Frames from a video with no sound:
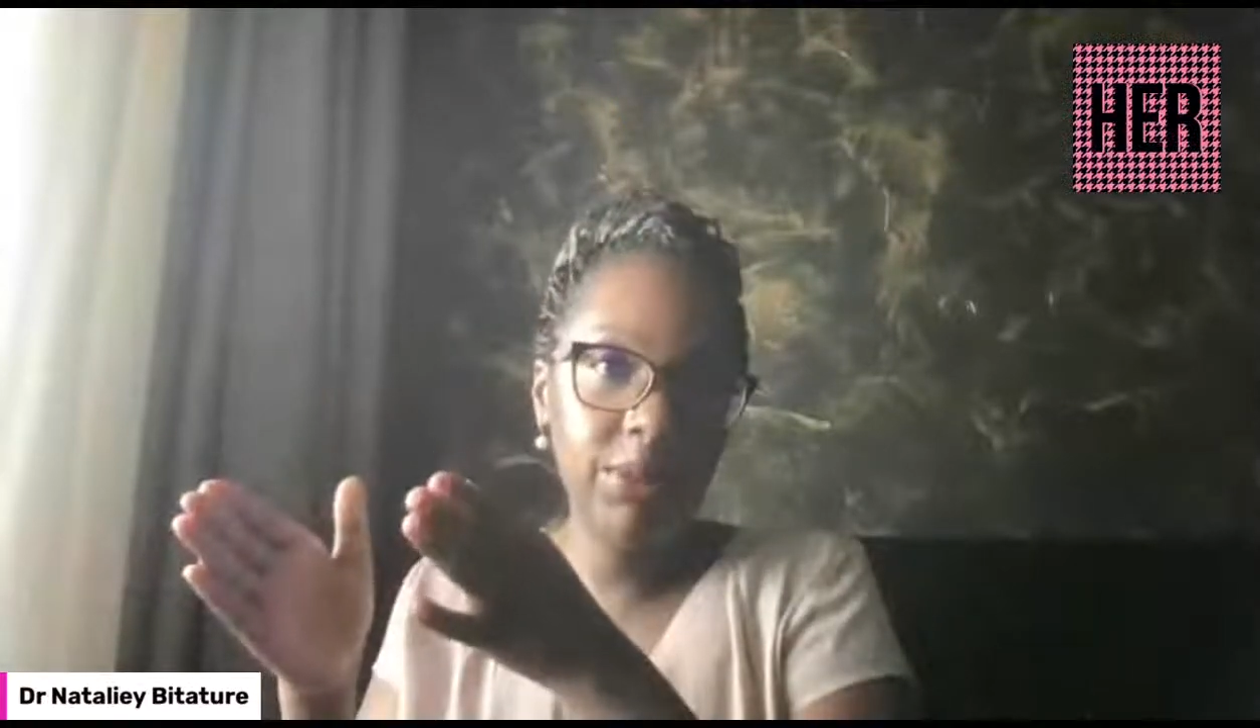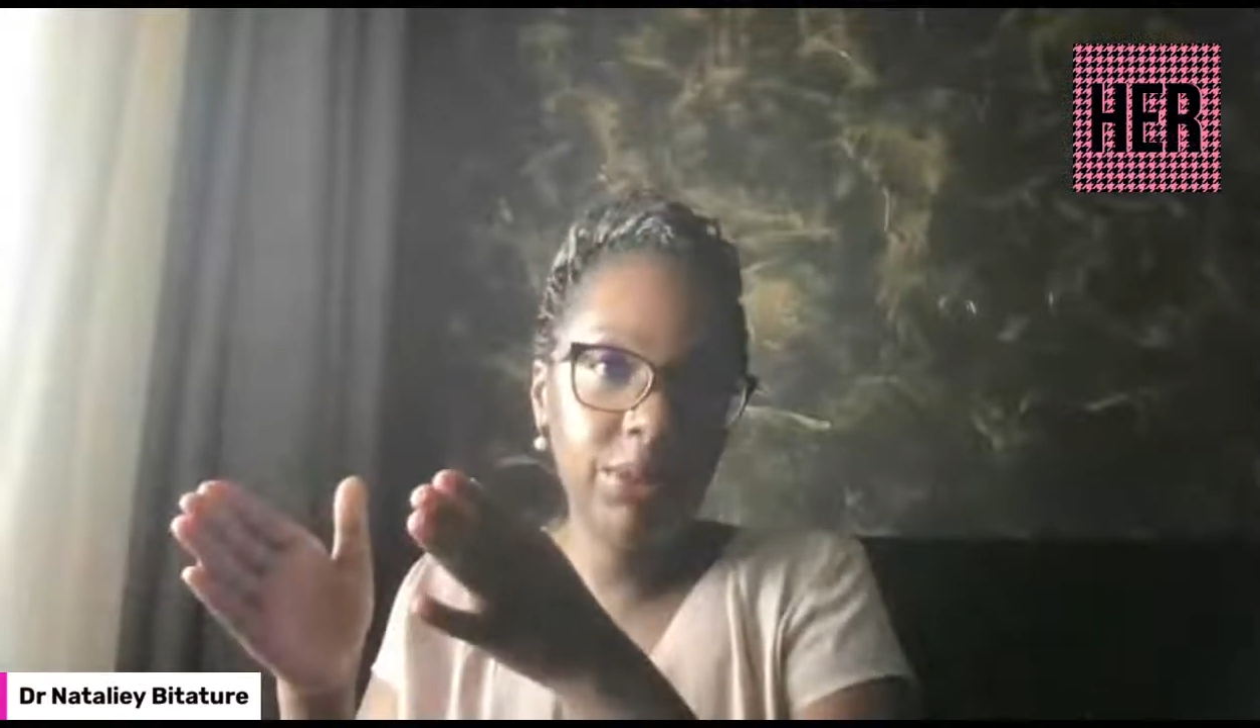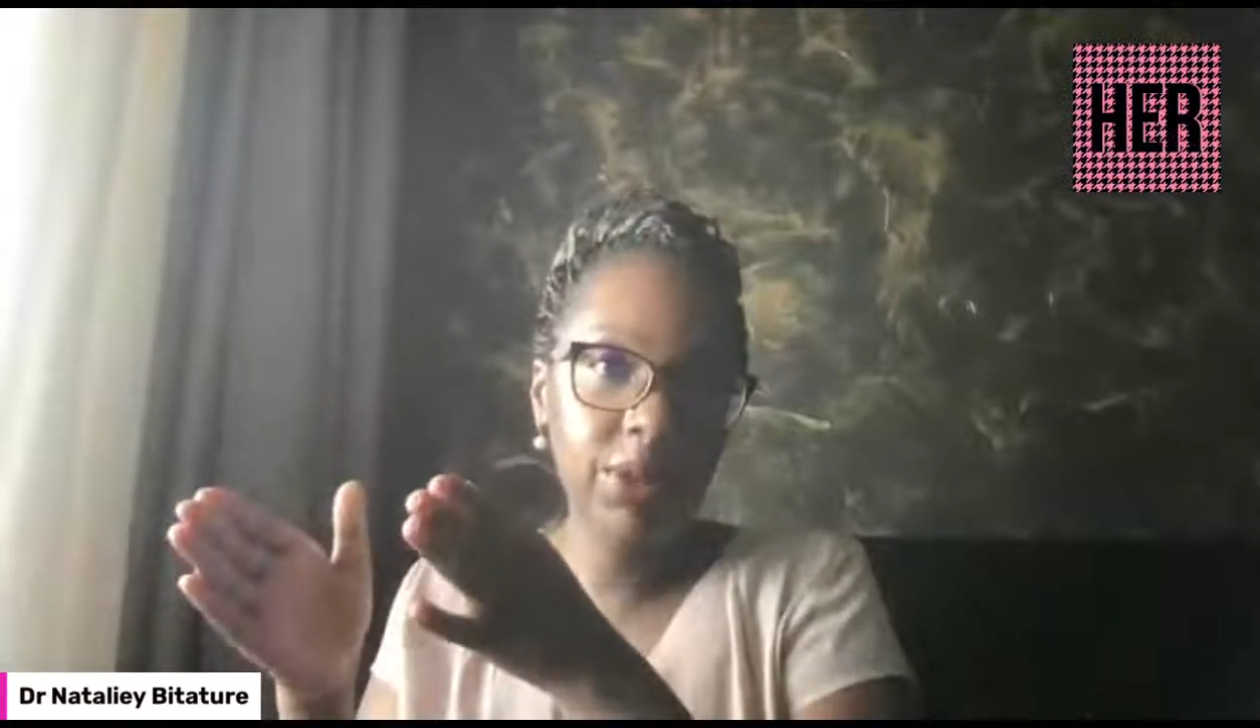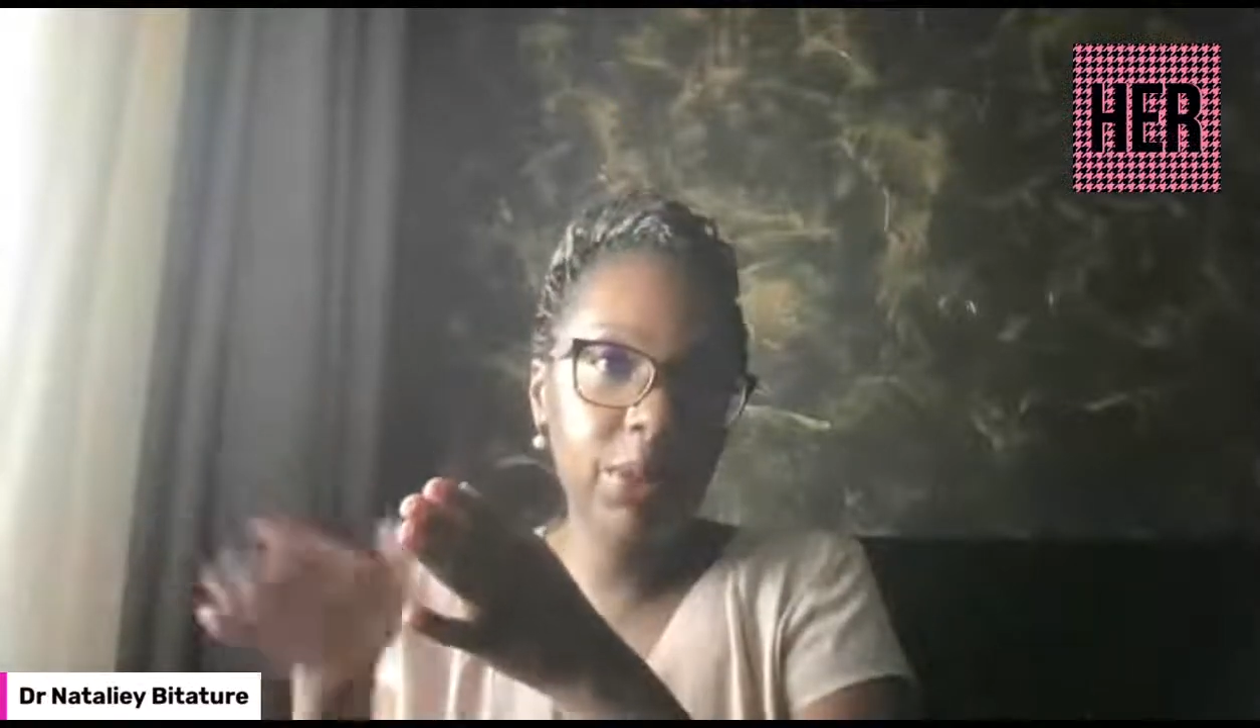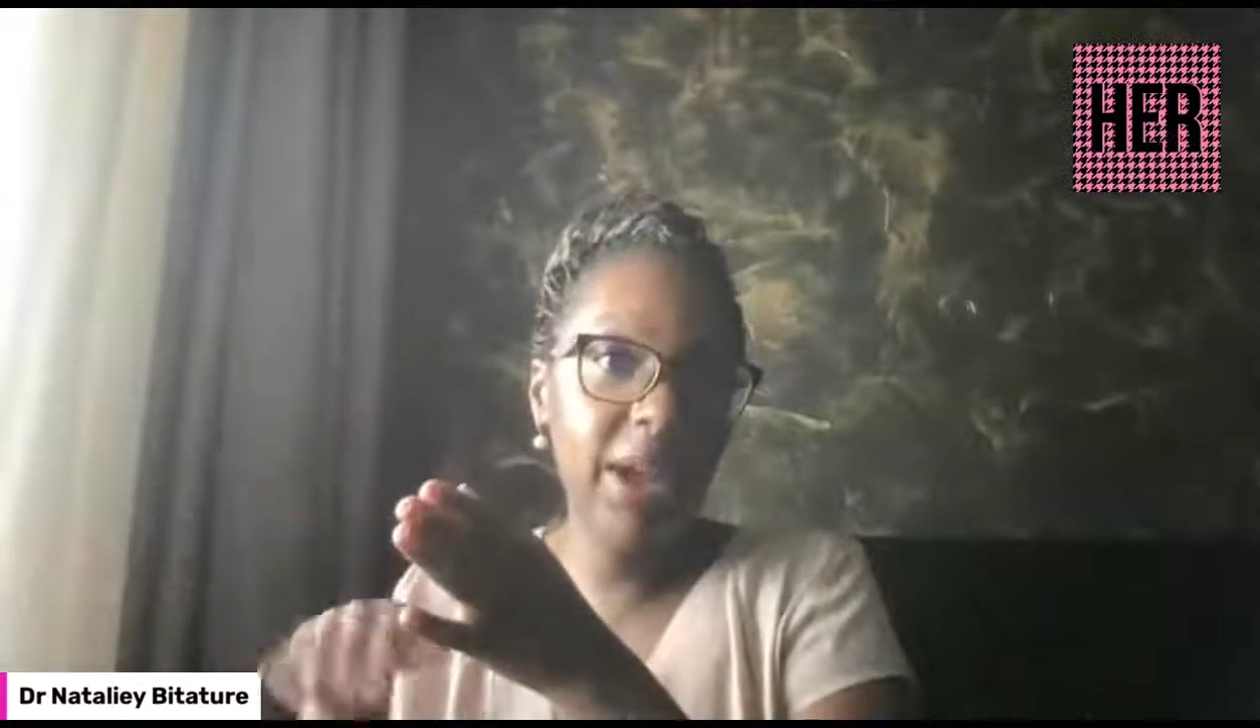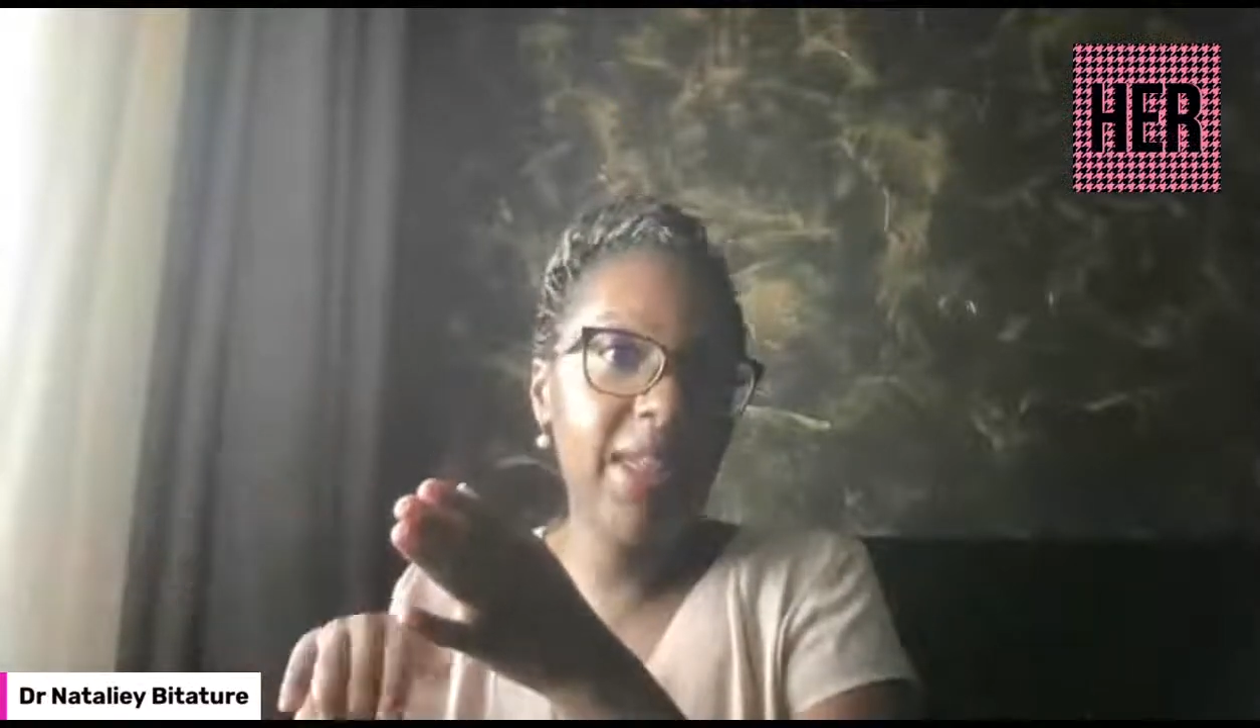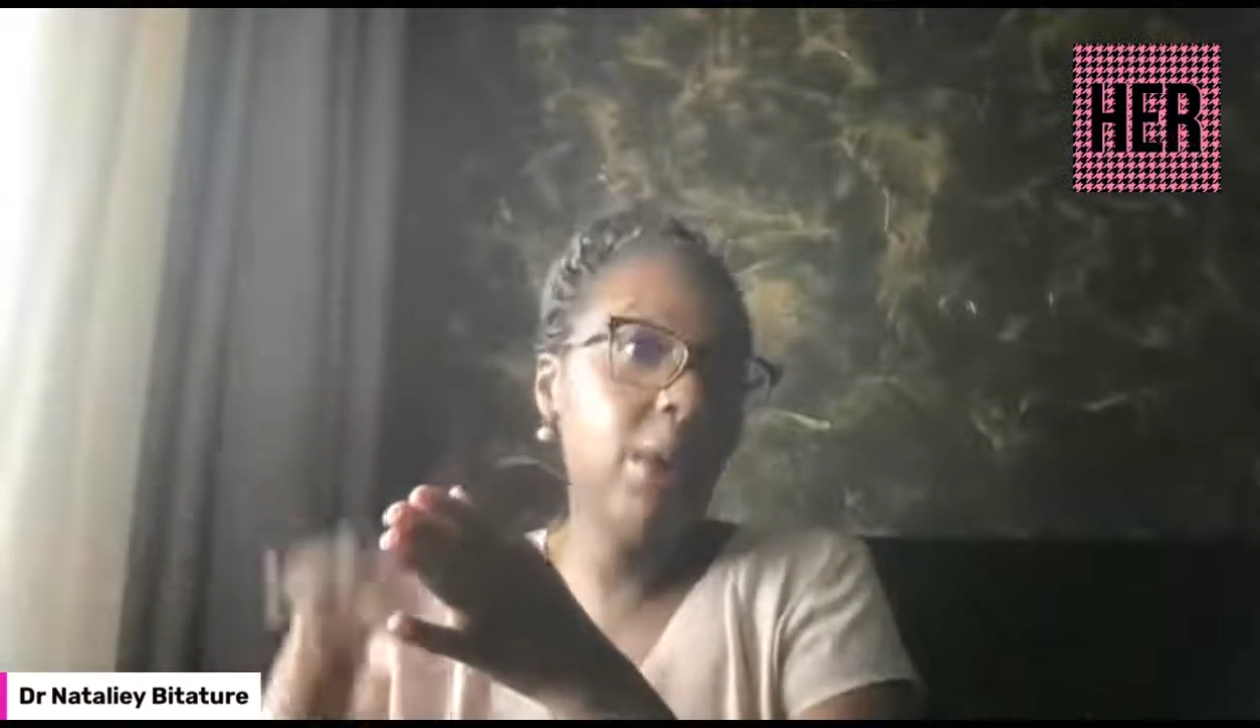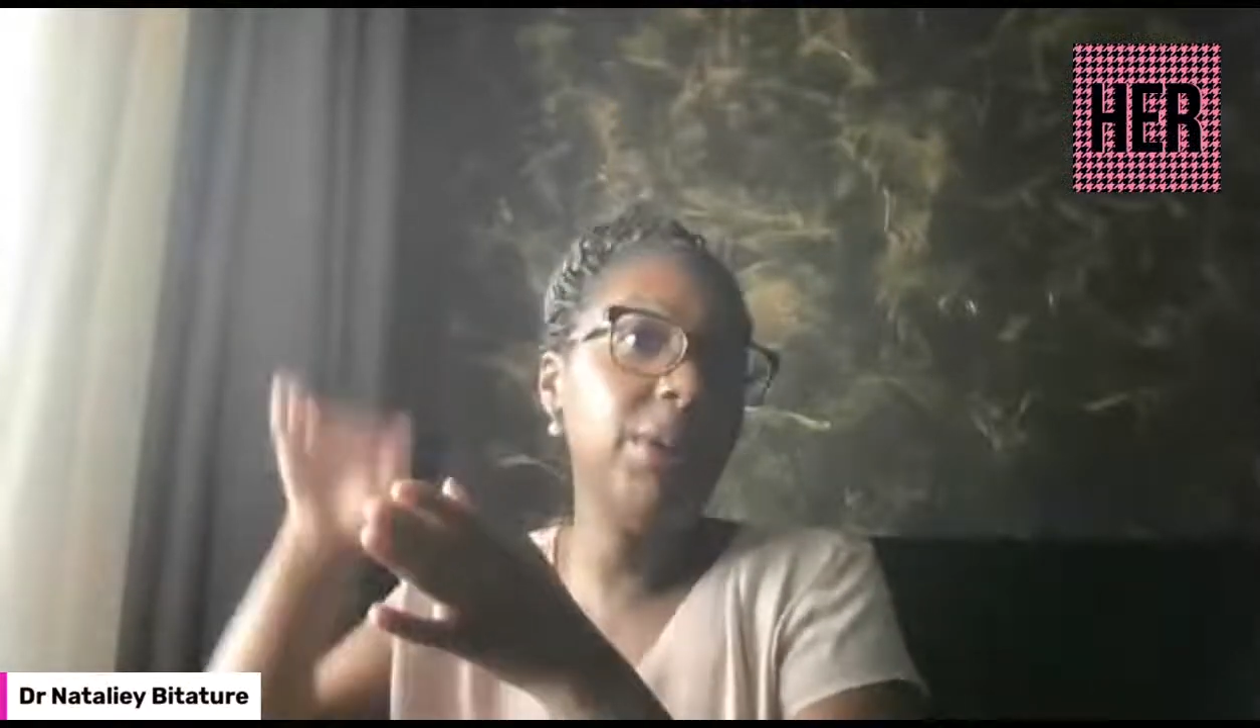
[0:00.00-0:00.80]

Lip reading: movie where they're